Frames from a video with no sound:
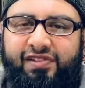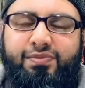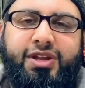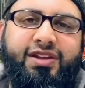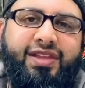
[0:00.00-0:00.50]

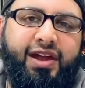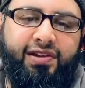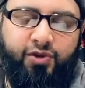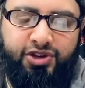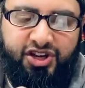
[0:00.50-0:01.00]
meaning that
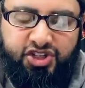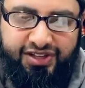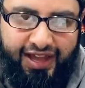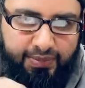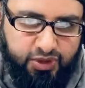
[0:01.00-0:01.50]
if you're
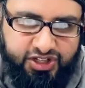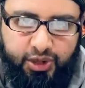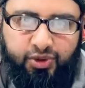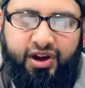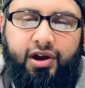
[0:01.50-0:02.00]
touching that
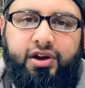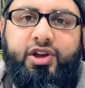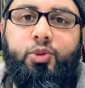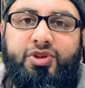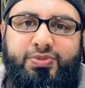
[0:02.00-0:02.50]
particular area,
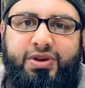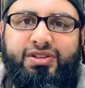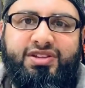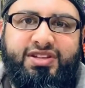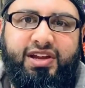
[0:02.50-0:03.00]
you must be in
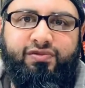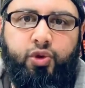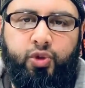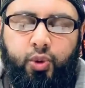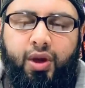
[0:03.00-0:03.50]
the state of
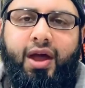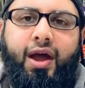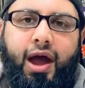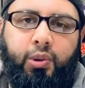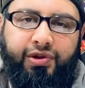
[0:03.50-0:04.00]
wudu.
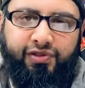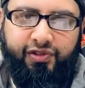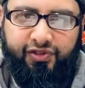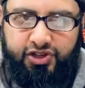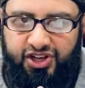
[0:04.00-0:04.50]
However,
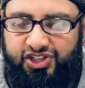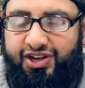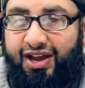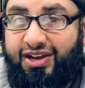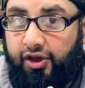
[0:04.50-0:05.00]
if you're
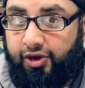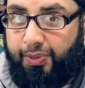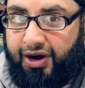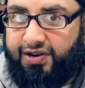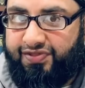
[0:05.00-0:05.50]
touching any other
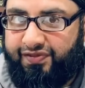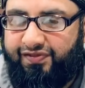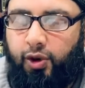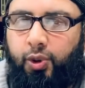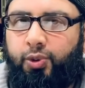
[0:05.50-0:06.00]
part of the
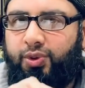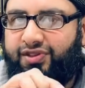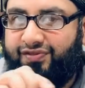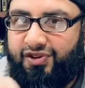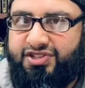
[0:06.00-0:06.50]
phone where
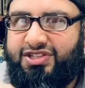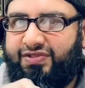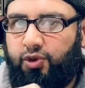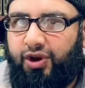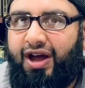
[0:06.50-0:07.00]
the verses
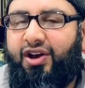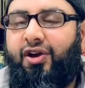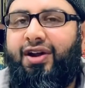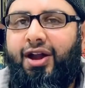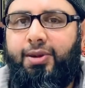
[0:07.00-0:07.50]
of Quran
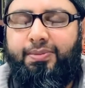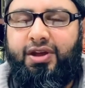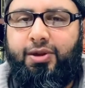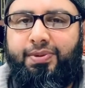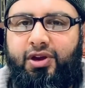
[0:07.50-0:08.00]
are not
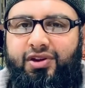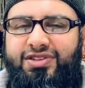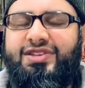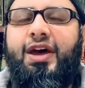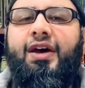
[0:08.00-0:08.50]
in
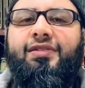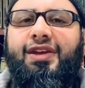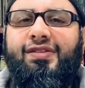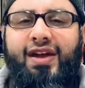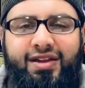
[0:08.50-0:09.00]
appearance,
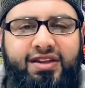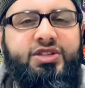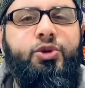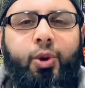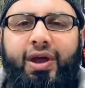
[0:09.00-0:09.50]
then in that case,
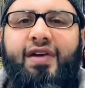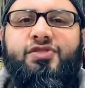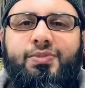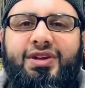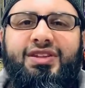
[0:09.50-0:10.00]
you don't have
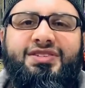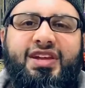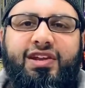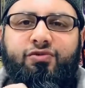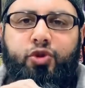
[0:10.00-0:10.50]
to be in the
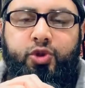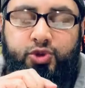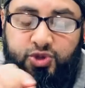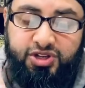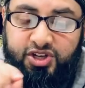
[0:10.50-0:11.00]
state of
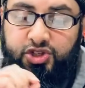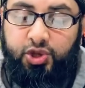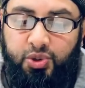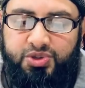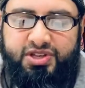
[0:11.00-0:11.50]
wudu to touch
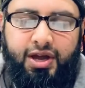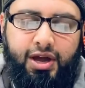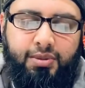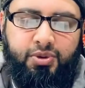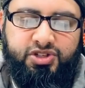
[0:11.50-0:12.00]
those
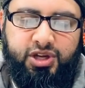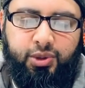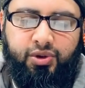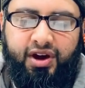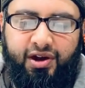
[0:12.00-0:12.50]

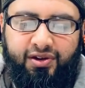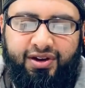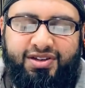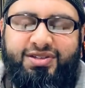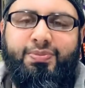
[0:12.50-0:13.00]
particular
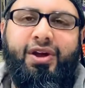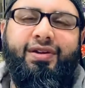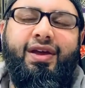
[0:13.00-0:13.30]
areas. But